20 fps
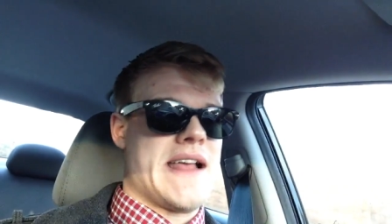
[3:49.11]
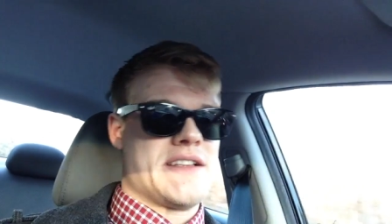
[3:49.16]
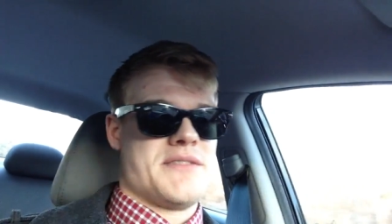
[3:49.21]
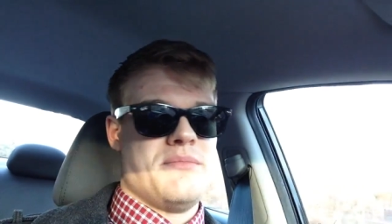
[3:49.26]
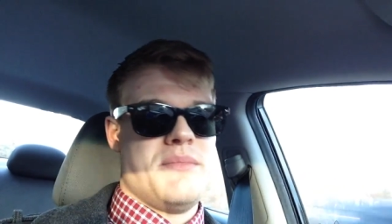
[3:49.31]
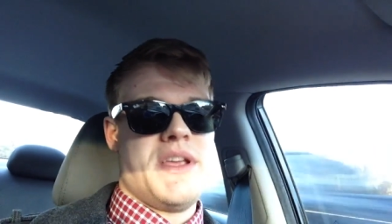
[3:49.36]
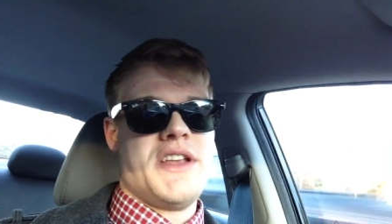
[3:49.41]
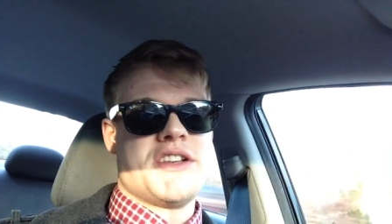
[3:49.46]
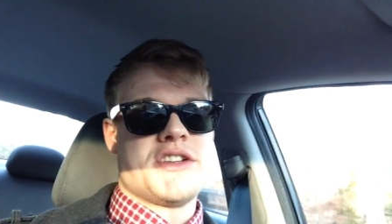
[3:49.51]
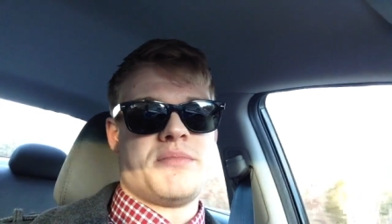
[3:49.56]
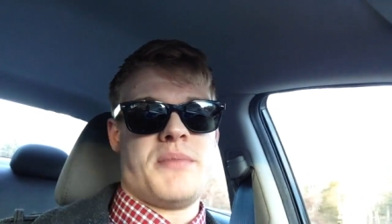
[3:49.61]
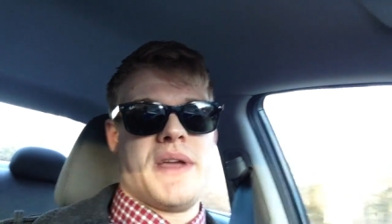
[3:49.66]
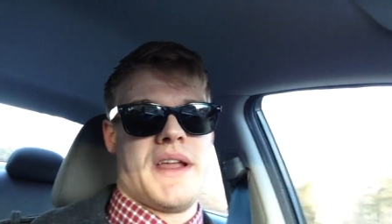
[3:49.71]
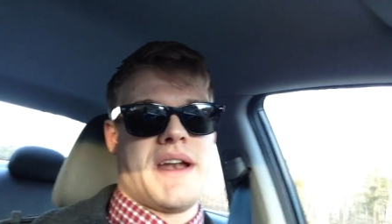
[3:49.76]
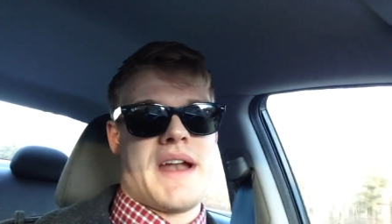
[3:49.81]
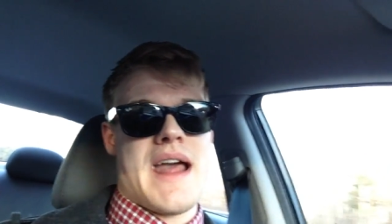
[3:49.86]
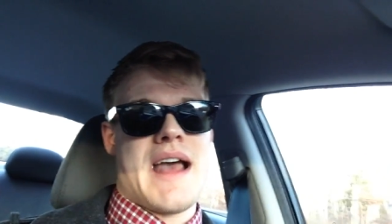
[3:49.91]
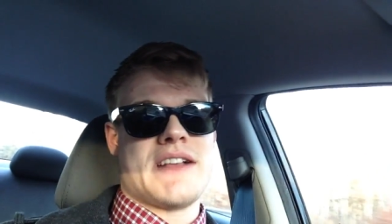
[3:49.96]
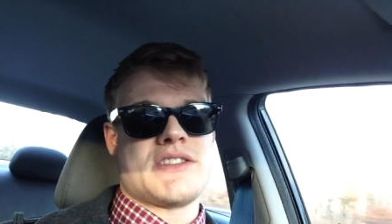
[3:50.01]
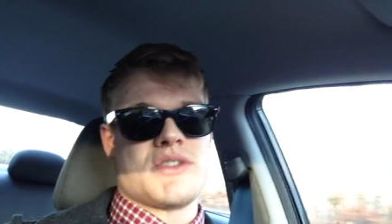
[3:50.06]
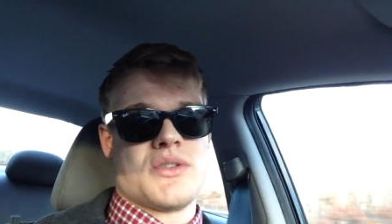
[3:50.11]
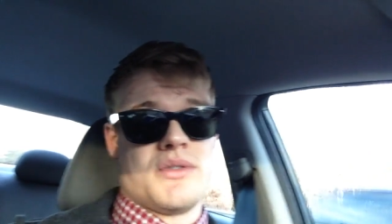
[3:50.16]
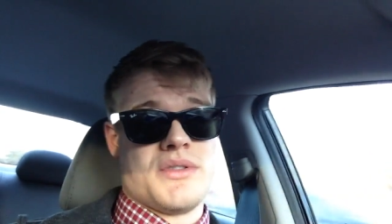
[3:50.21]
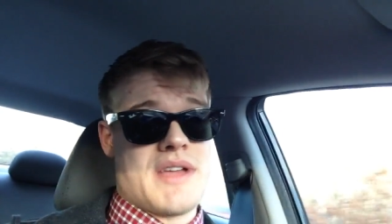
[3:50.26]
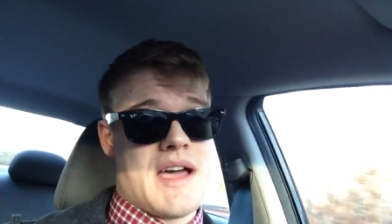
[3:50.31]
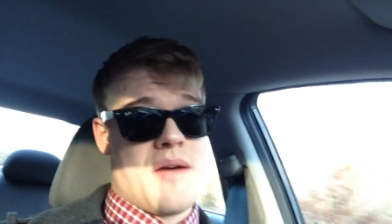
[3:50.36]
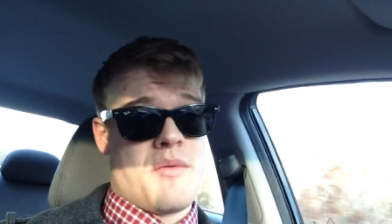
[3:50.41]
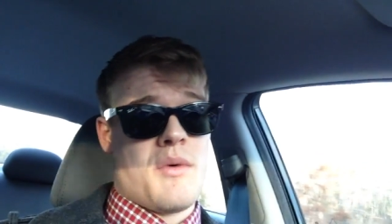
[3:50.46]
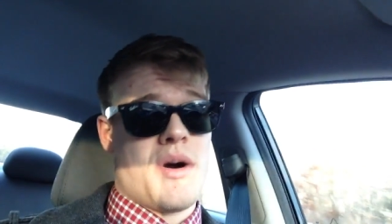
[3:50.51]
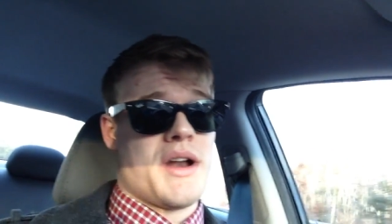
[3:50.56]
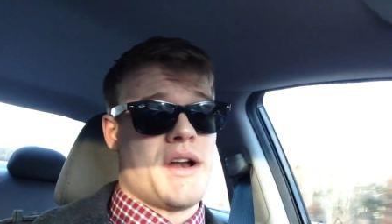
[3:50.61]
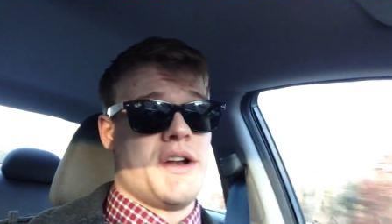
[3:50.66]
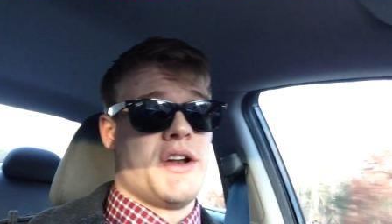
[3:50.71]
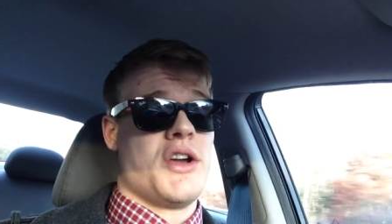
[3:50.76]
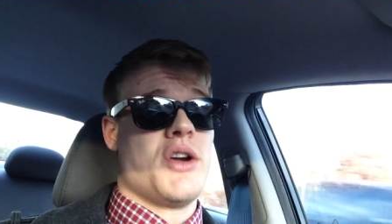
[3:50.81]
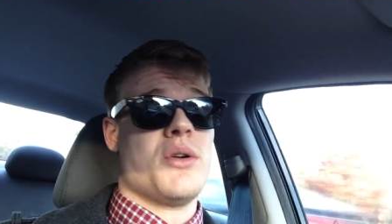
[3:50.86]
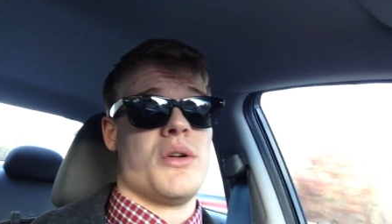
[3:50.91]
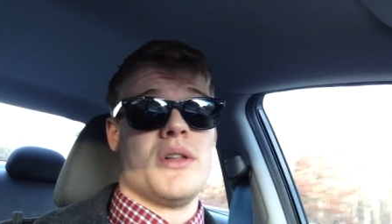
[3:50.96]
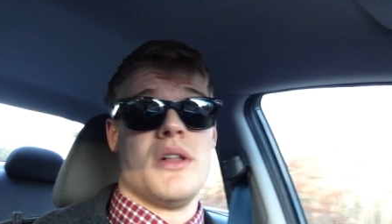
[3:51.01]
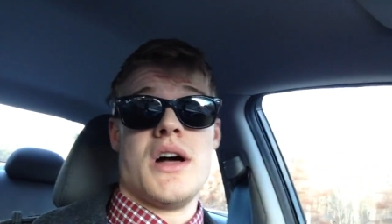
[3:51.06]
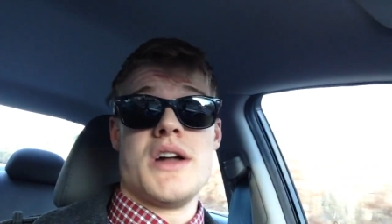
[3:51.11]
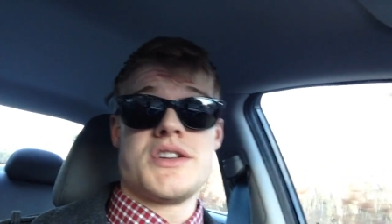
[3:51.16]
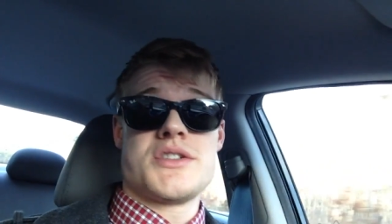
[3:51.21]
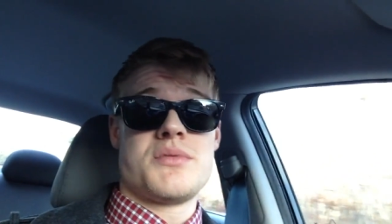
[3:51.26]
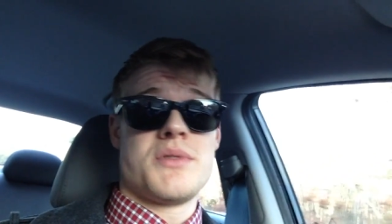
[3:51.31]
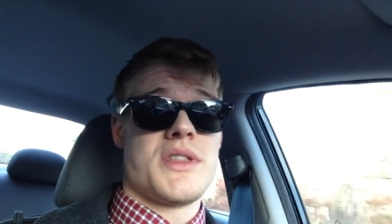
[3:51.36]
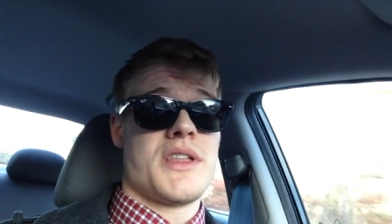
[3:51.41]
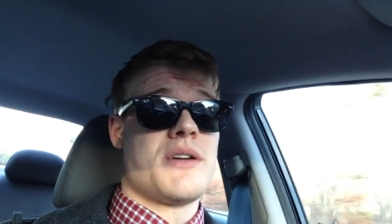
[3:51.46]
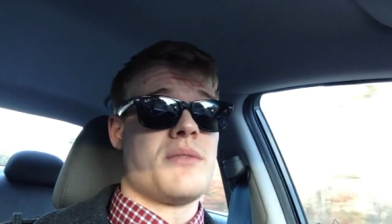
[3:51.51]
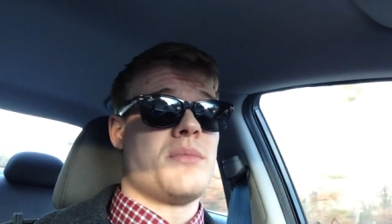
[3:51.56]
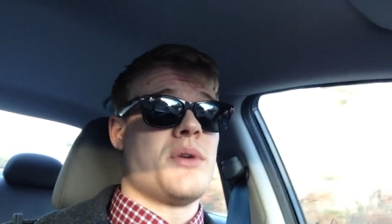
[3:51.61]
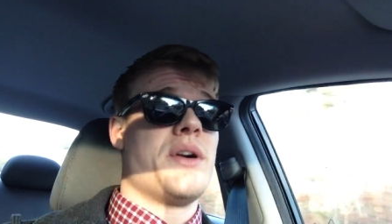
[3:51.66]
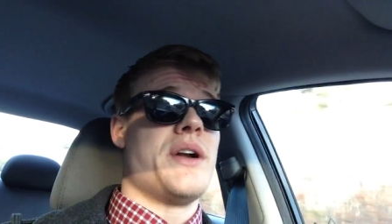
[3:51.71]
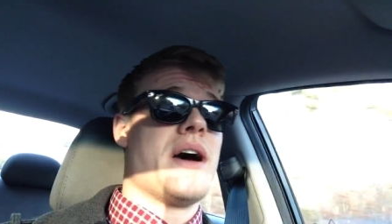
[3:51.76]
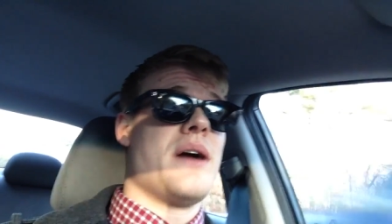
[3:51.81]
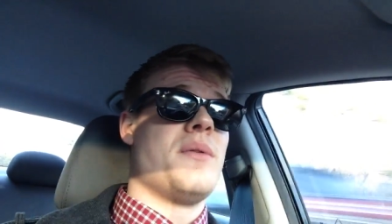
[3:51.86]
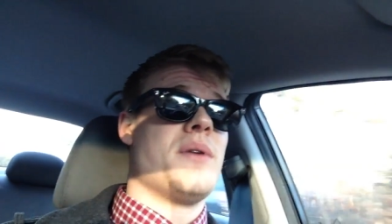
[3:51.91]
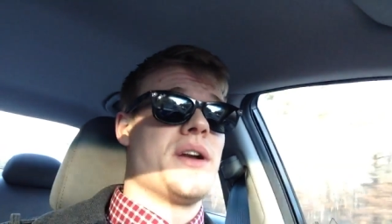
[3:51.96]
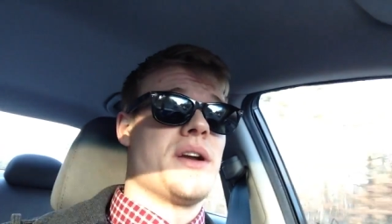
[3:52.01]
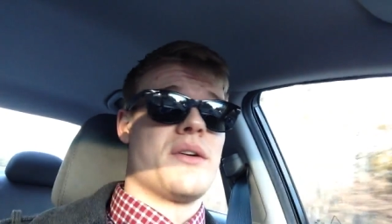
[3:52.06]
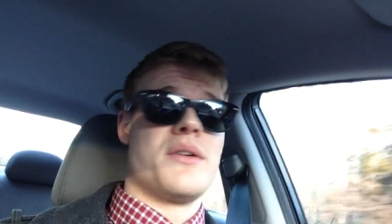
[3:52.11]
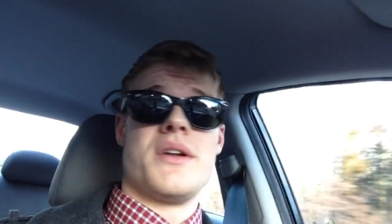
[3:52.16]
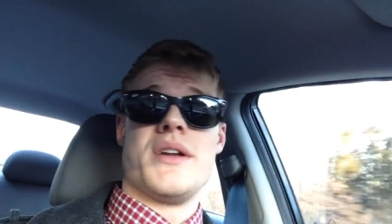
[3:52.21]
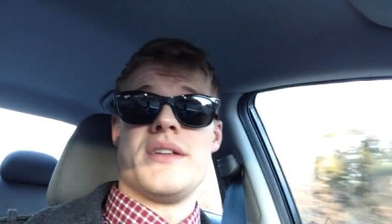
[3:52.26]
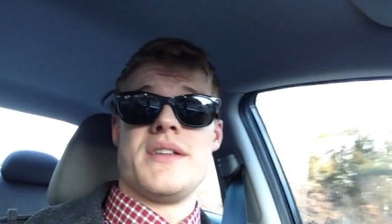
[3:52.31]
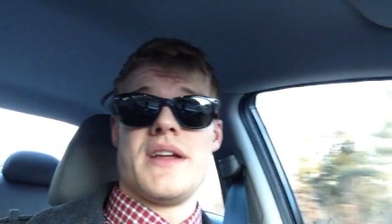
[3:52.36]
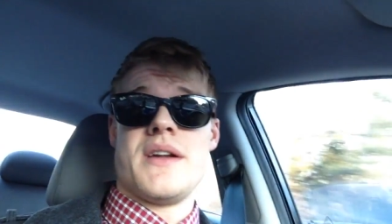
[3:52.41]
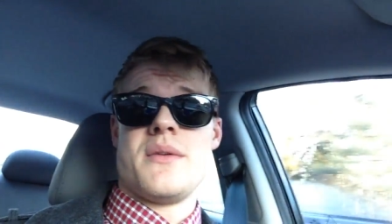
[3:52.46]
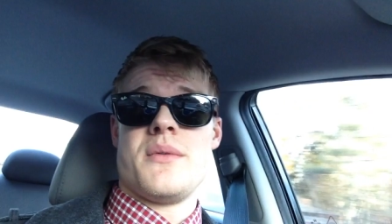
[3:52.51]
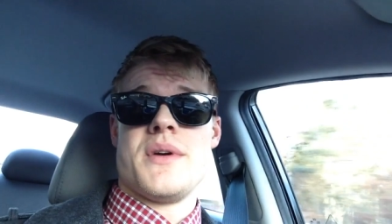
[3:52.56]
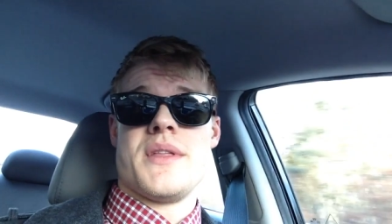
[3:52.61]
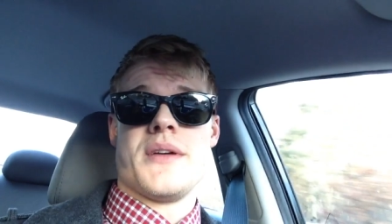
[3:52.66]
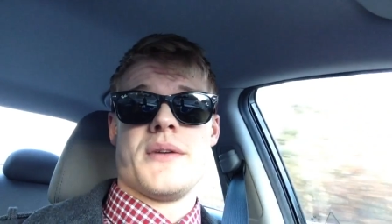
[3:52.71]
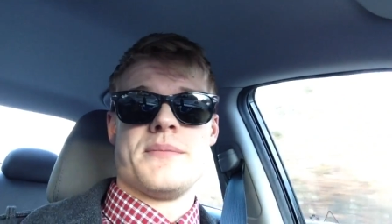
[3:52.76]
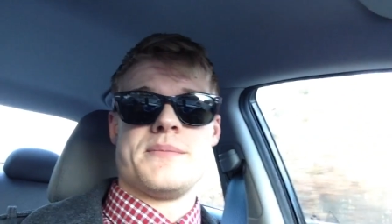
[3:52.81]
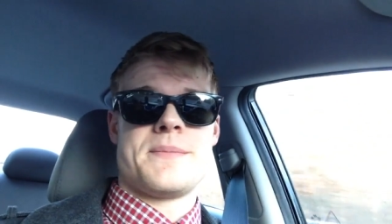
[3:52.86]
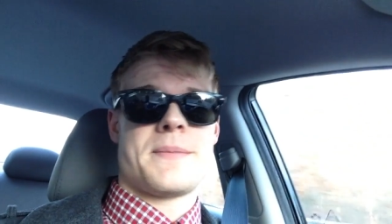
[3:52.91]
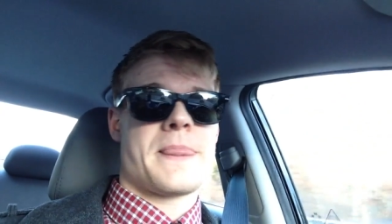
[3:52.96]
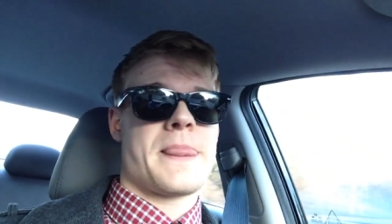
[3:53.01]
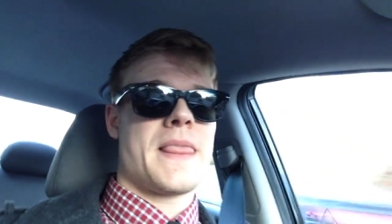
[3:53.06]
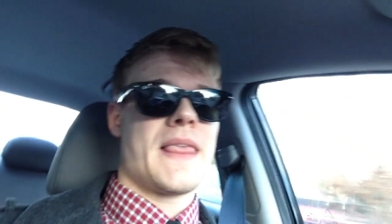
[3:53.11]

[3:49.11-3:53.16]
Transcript: me just being an asshole, not wanting to go to lunch with them or not wanting to go to dinner with them.